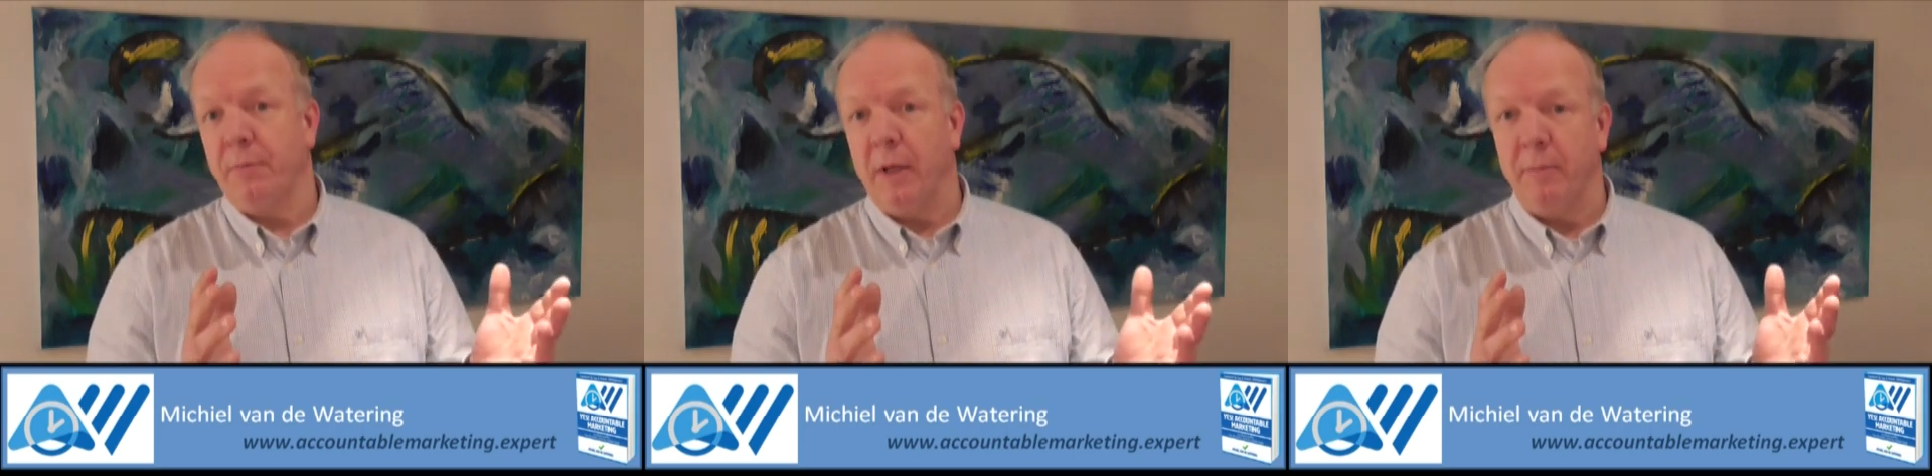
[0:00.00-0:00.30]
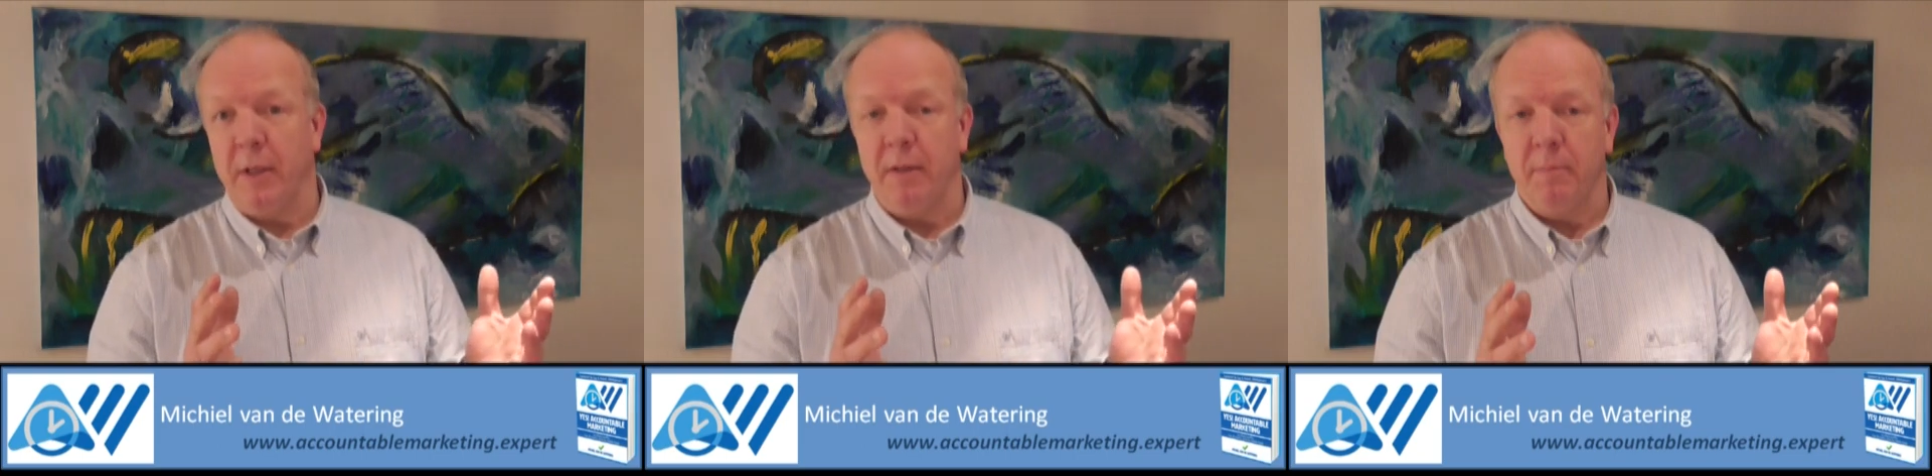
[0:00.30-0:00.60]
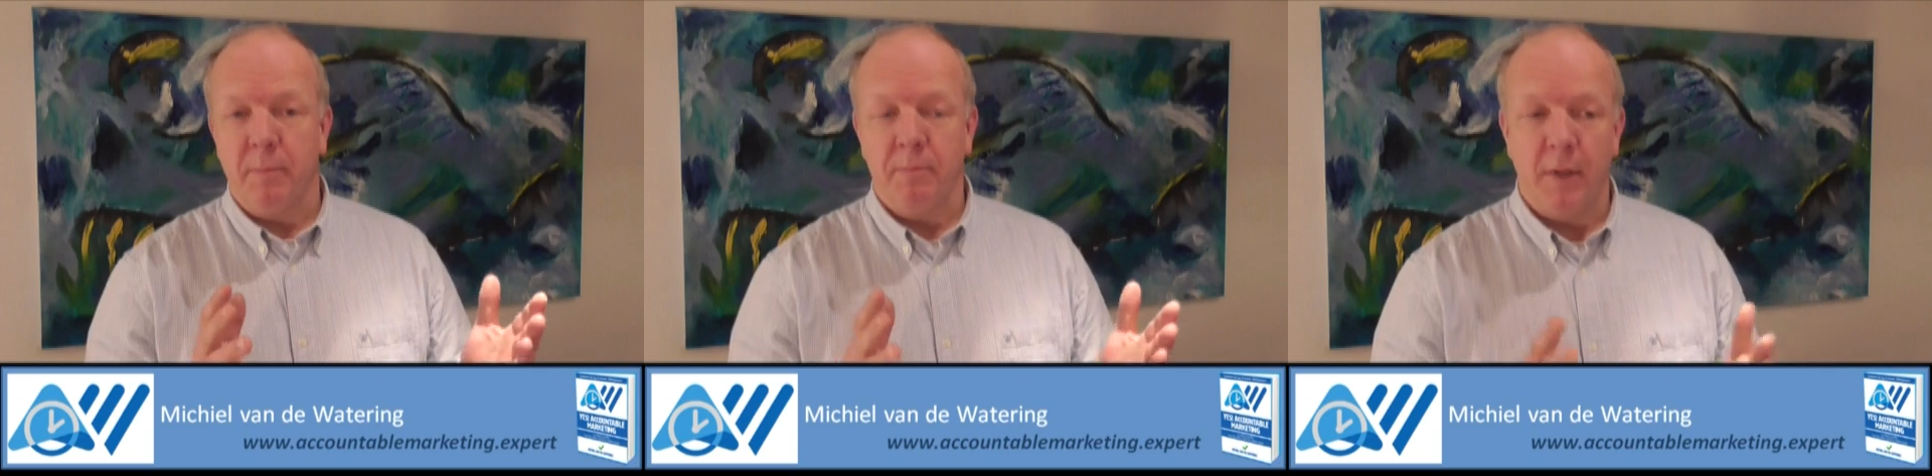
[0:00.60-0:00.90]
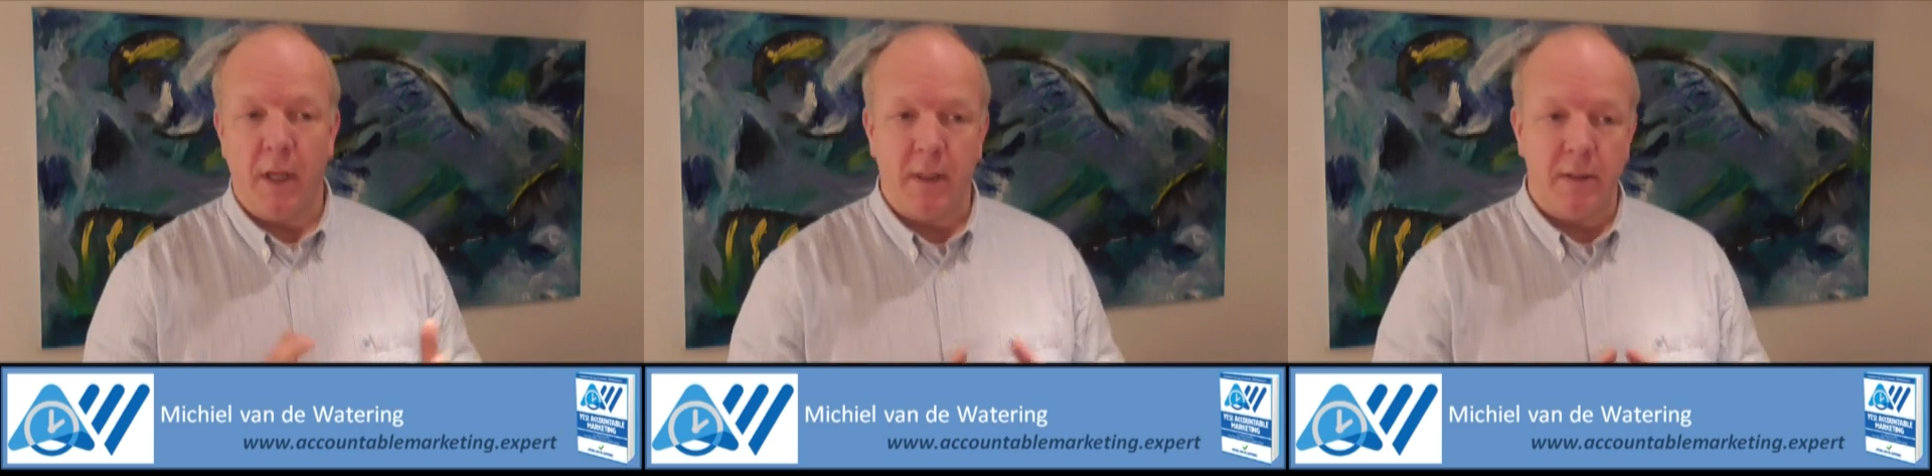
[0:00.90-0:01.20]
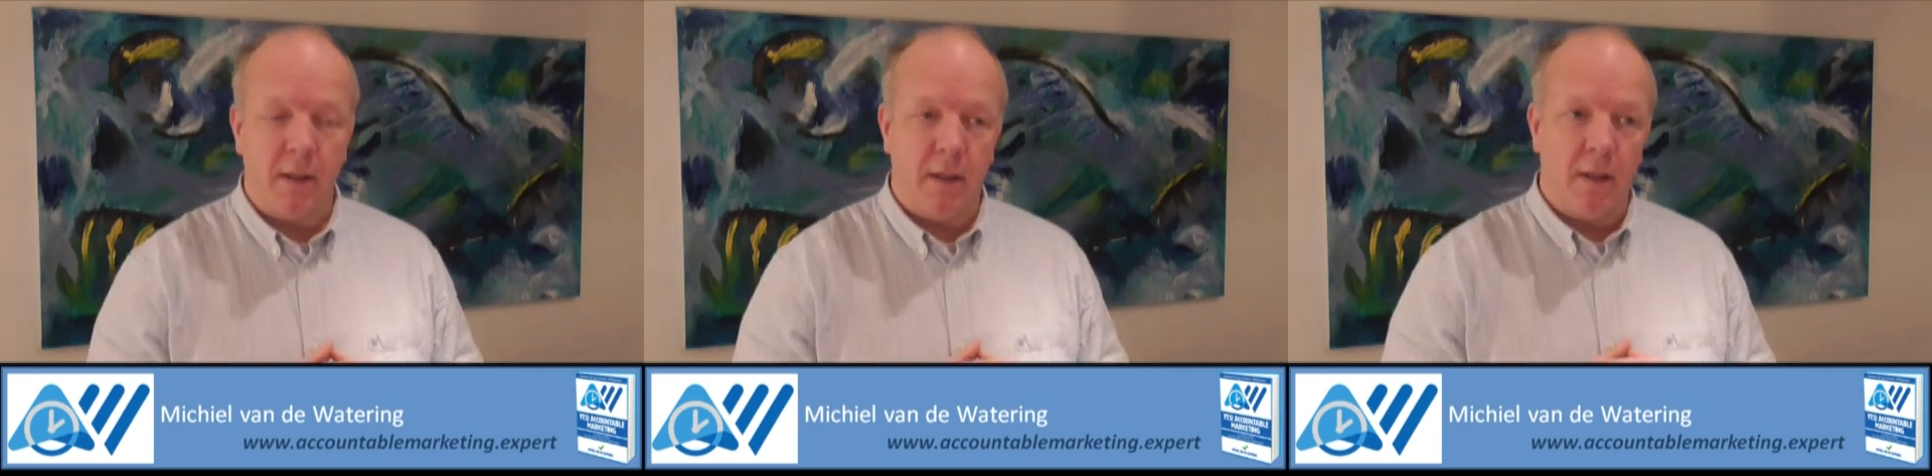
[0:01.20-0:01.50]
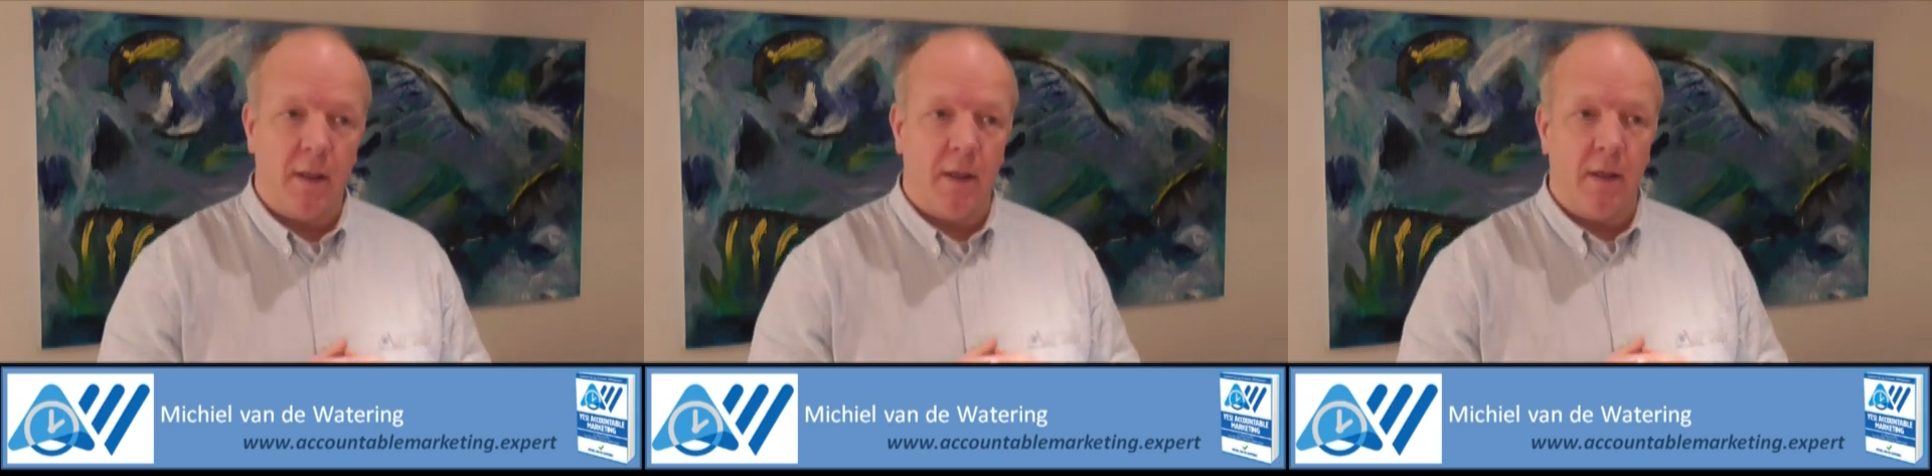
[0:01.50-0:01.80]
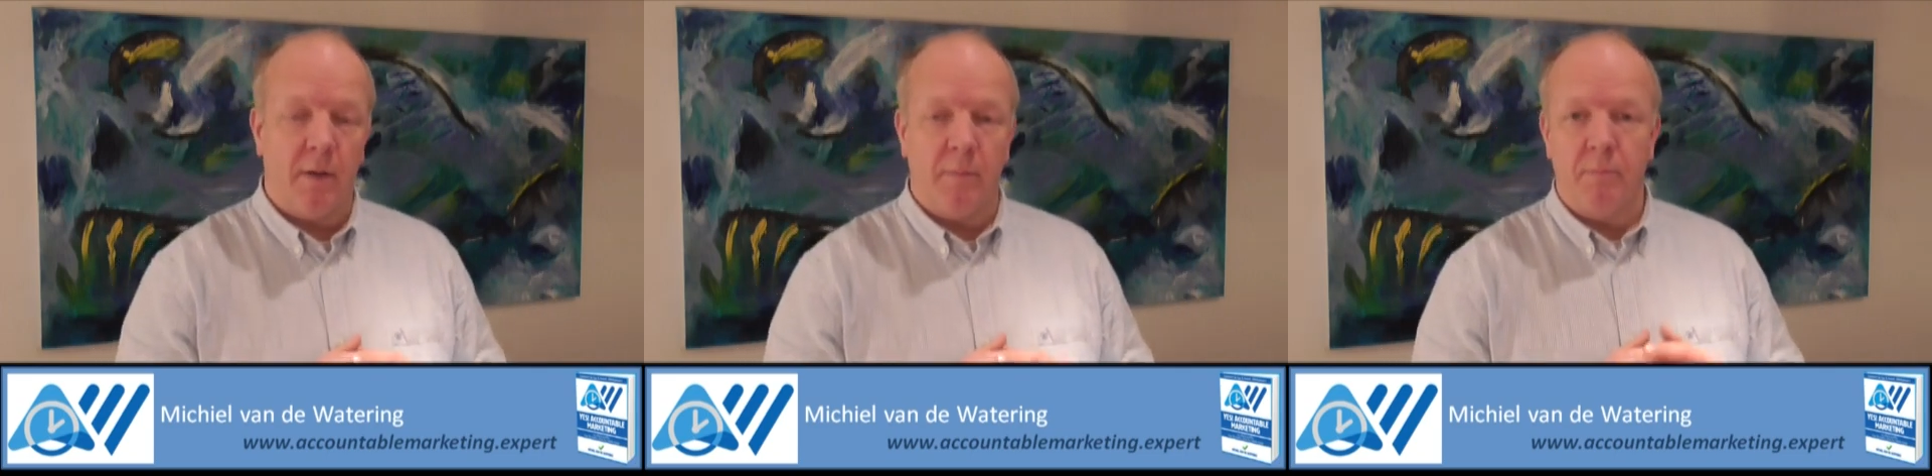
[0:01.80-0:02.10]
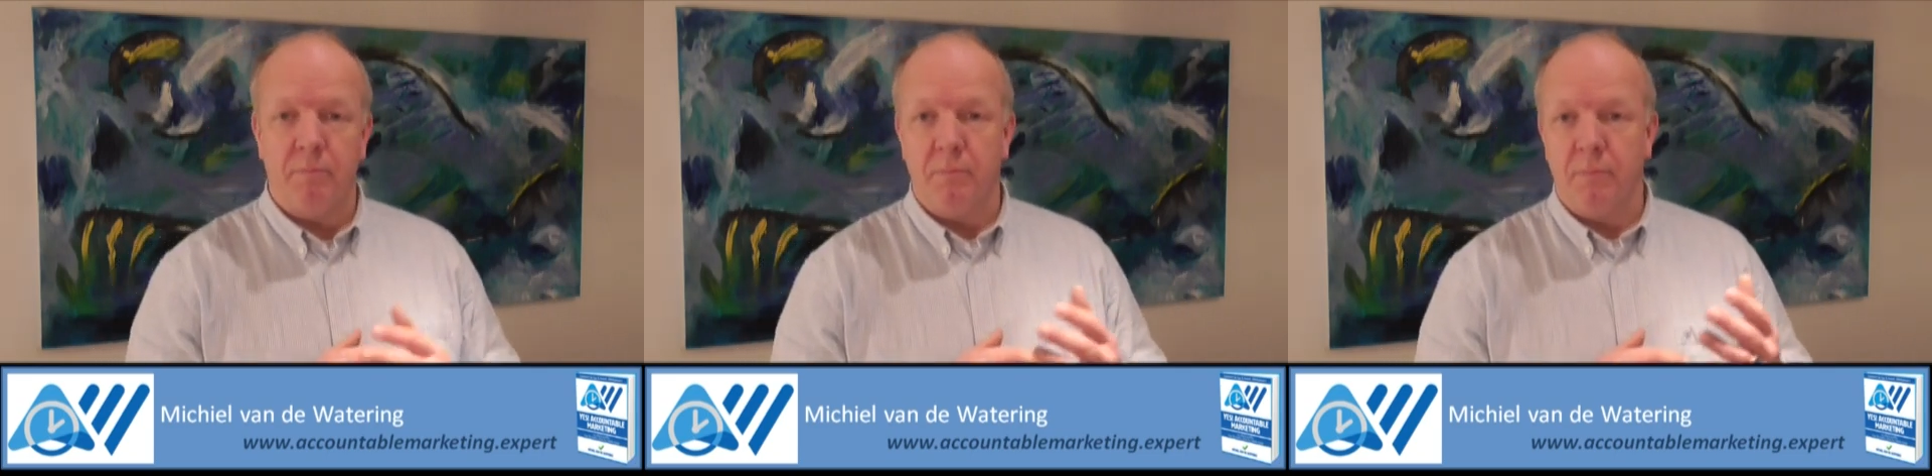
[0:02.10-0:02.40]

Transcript: maybe, that um,